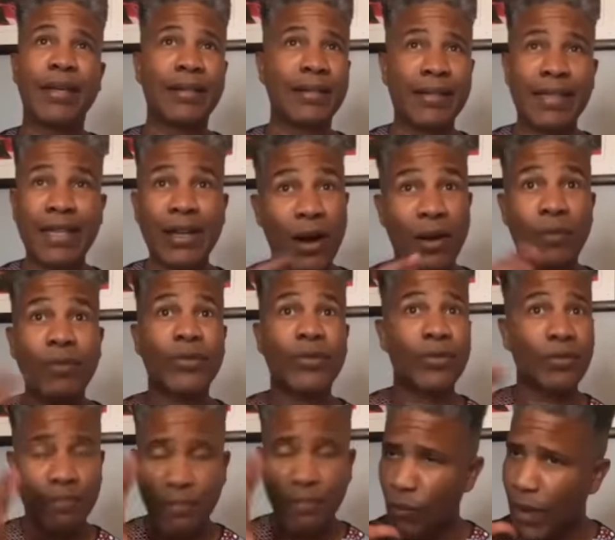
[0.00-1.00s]
and you know, I
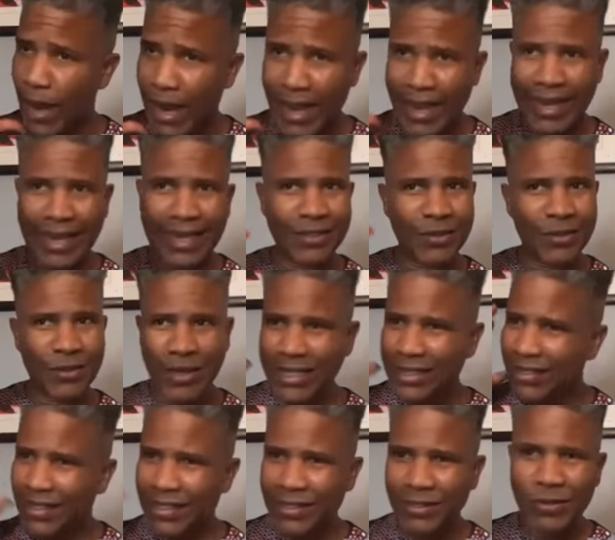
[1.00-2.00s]
was way into
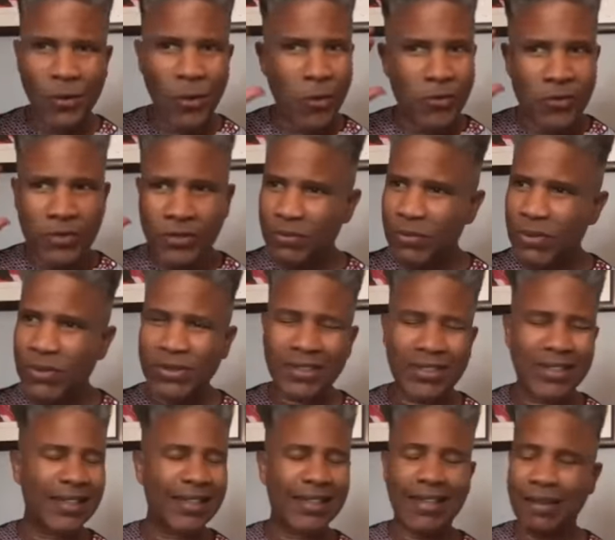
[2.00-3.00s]
listening to all this
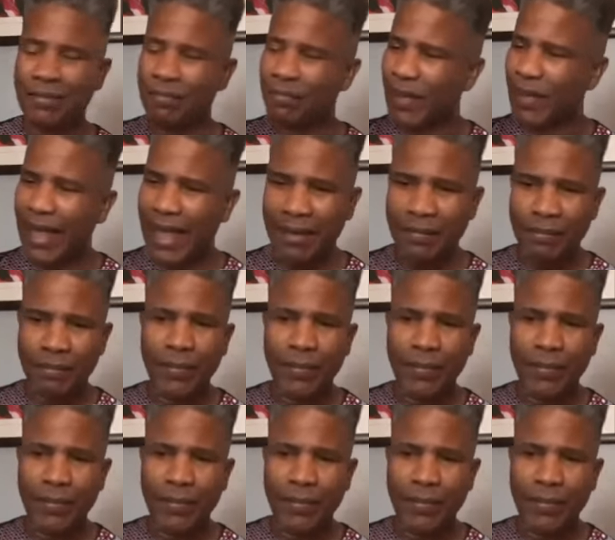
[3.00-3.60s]
music and playing